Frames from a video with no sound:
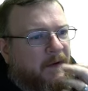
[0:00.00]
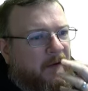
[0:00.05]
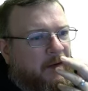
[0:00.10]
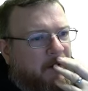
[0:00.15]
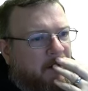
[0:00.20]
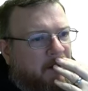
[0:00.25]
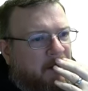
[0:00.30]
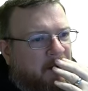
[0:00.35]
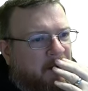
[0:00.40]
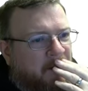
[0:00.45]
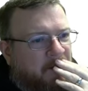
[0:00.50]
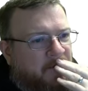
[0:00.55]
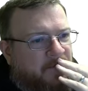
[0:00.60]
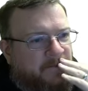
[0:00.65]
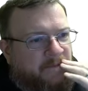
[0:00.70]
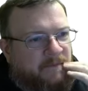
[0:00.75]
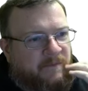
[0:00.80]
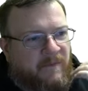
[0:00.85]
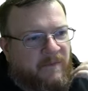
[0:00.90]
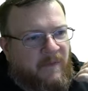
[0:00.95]
Um
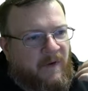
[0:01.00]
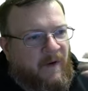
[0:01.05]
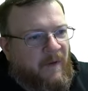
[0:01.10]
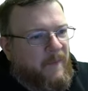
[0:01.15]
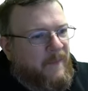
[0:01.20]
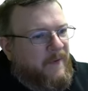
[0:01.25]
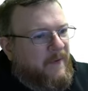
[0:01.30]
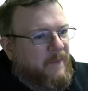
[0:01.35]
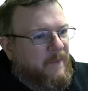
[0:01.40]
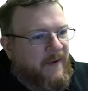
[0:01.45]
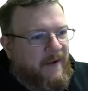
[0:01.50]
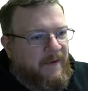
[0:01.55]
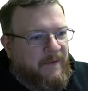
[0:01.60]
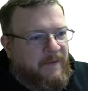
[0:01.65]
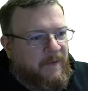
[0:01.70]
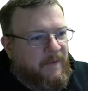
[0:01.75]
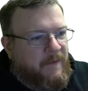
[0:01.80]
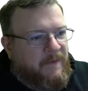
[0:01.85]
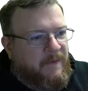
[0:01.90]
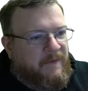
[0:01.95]
all the build battles,
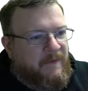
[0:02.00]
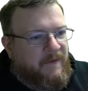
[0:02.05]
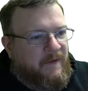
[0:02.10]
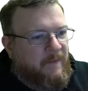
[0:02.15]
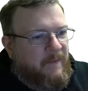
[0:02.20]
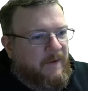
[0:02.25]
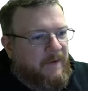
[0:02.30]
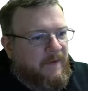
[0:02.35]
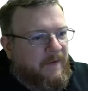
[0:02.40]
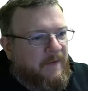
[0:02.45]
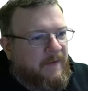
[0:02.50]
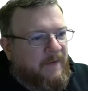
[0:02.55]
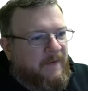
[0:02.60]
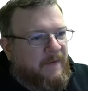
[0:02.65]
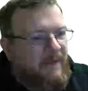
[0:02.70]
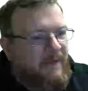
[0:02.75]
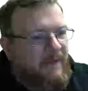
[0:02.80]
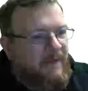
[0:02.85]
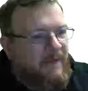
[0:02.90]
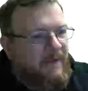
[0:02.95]
all those other
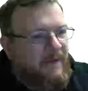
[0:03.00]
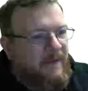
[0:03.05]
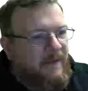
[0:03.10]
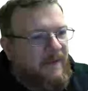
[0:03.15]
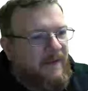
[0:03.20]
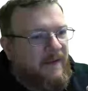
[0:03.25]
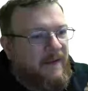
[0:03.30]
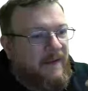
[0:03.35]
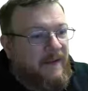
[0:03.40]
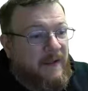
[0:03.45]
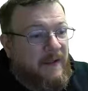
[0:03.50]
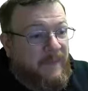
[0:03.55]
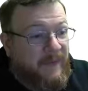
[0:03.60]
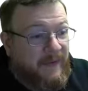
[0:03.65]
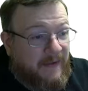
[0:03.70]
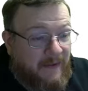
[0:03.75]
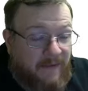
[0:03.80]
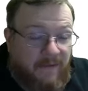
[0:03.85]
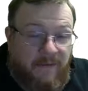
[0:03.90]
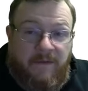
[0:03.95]
things. Uh, the
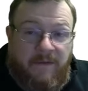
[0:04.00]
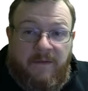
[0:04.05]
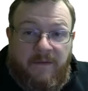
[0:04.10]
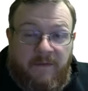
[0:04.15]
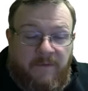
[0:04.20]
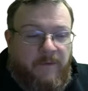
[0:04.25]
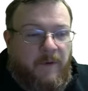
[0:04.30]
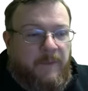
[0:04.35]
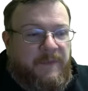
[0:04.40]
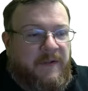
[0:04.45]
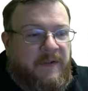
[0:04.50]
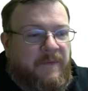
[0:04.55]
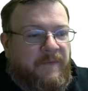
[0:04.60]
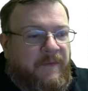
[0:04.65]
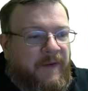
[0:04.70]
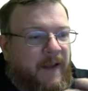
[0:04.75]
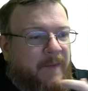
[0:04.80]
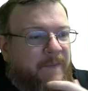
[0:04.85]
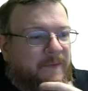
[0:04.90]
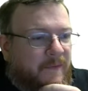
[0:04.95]
ETB for Obsidian
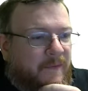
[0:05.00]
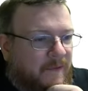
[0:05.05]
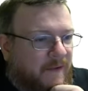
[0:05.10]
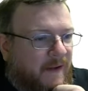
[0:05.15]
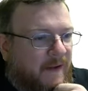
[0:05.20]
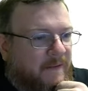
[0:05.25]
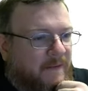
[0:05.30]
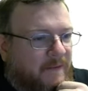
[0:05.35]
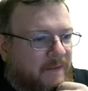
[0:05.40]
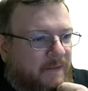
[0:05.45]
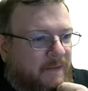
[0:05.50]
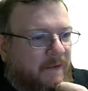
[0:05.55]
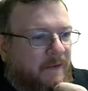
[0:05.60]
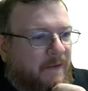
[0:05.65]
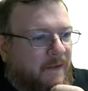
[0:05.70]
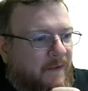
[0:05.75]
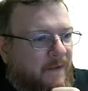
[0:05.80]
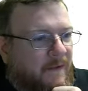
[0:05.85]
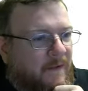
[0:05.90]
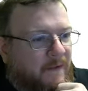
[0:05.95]
Flames, it's nice
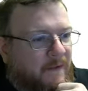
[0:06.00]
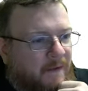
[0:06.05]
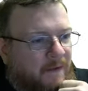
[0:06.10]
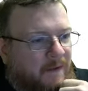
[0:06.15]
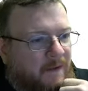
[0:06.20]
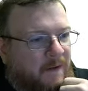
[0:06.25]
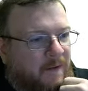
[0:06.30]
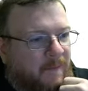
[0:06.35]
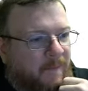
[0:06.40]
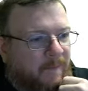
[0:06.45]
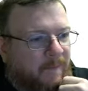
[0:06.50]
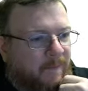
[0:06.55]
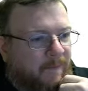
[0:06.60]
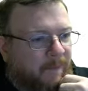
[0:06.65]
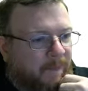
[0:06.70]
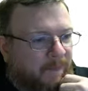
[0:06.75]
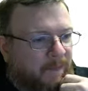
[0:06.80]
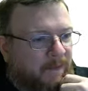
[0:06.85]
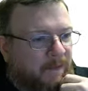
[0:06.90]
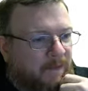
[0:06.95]
um,
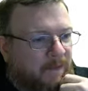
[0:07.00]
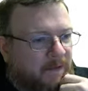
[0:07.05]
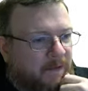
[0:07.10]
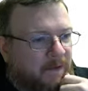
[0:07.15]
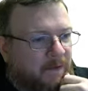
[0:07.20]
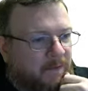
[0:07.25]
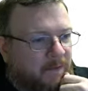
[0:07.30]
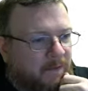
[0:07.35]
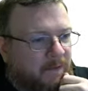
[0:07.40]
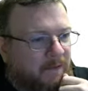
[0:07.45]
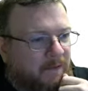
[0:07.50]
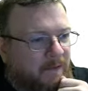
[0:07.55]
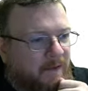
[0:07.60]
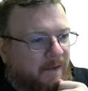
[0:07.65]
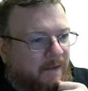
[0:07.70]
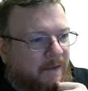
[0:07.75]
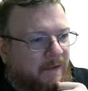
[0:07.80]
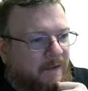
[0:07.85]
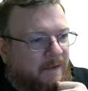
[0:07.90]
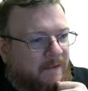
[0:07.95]
you know,
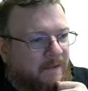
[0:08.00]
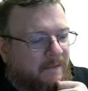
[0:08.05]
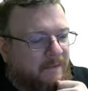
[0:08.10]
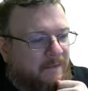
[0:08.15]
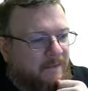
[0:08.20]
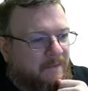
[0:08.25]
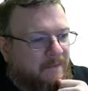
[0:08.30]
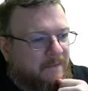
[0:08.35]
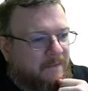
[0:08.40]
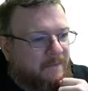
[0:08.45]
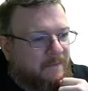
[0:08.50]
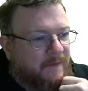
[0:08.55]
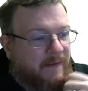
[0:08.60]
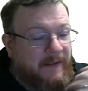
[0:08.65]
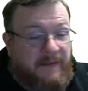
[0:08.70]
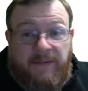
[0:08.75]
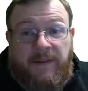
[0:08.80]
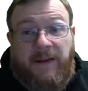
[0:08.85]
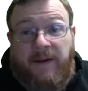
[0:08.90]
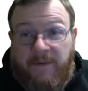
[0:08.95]
uh,
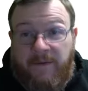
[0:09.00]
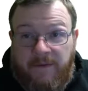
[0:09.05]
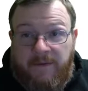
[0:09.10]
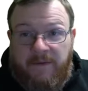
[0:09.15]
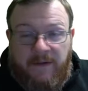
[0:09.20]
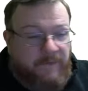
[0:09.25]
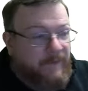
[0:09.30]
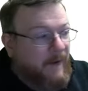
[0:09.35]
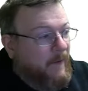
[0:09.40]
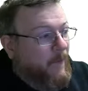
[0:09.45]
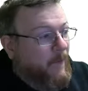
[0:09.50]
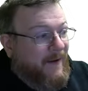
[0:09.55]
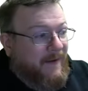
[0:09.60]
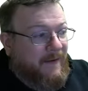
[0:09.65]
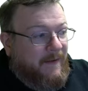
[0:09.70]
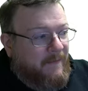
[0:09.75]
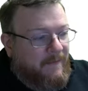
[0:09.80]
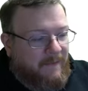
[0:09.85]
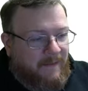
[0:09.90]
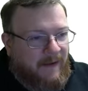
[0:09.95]
it's there. If I wanted
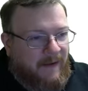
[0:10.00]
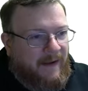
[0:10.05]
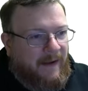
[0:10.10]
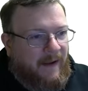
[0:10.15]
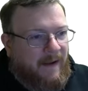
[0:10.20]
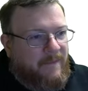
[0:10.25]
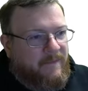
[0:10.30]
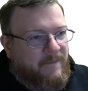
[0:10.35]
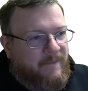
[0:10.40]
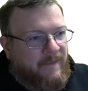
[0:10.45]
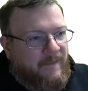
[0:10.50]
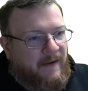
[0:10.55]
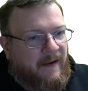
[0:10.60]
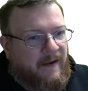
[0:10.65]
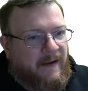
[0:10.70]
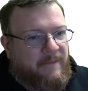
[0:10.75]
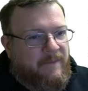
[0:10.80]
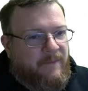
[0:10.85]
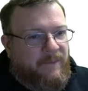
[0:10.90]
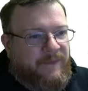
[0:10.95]
it, I, I
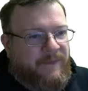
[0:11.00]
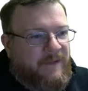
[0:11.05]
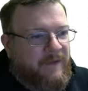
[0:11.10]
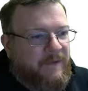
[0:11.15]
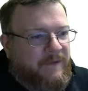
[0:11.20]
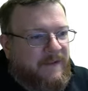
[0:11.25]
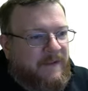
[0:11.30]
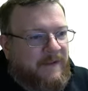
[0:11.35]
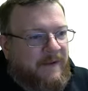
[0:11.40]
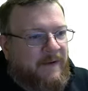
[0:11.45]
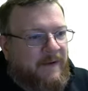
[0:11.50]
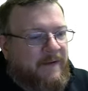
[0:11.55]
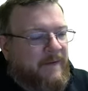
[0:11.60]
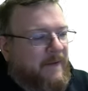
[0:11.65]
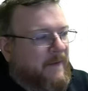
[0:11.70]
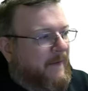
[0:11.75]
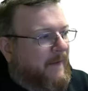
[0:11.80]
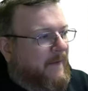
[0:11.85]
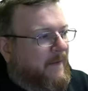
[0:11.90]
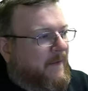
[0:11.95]
I'm still sitting on
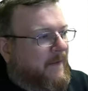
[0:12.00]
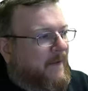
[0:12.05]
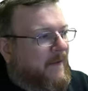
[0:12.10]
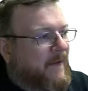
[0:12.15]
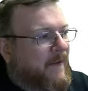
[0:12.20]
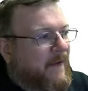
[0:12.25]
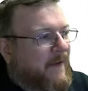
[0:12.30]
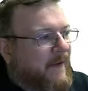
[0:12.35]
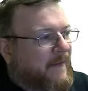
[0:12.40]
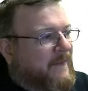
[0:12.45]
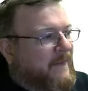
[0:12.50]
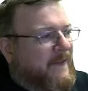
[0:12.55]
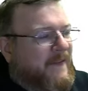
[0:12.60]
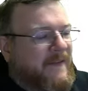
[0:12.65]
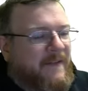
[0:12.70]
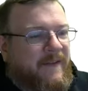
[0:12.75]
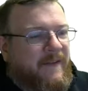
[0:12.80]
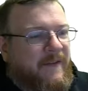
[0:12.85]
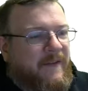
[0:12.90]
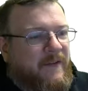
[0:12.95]
like
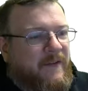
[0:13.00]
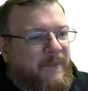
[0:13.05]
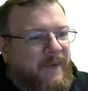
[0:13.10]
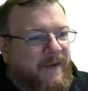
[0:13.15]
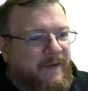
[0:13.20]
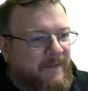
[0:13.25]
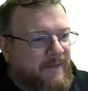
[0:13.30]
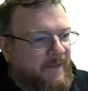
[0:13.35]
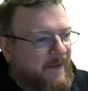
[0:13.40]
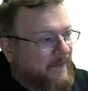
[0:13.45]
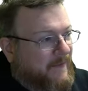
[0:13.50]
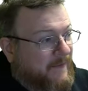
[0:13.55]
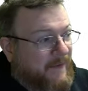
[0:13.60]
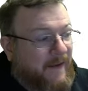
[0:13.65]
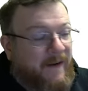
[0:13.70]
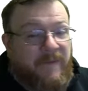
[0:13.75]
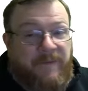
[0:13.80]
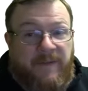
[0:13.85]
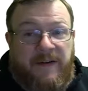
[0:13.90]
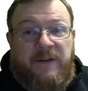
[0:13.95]
sixty of these, but it's
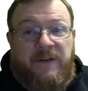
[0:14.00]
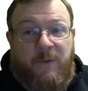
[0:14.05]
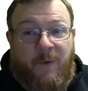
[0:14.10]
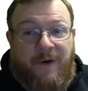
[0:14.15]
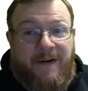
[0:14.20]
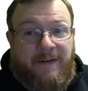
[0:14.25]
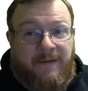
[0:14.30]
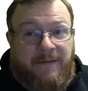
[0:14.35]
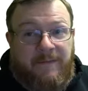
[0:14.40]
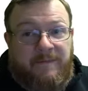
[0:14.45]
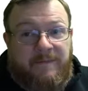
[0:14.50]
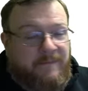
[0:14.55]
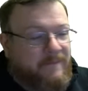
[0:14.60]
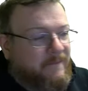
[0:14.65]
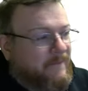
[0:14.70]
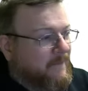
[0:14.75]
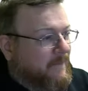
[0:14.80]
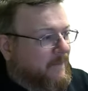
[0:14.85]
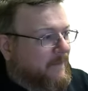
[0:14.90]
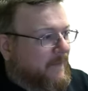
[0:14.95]
there if I do want it.
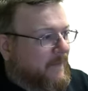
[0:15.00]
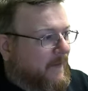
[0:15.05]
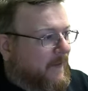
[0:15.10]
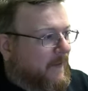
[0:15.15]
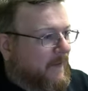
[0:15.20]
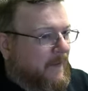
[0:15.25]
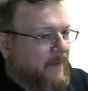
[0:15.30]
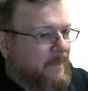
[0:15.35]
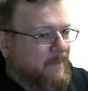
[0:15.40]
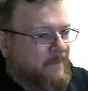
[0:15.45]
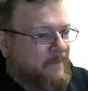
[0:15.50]
Uh,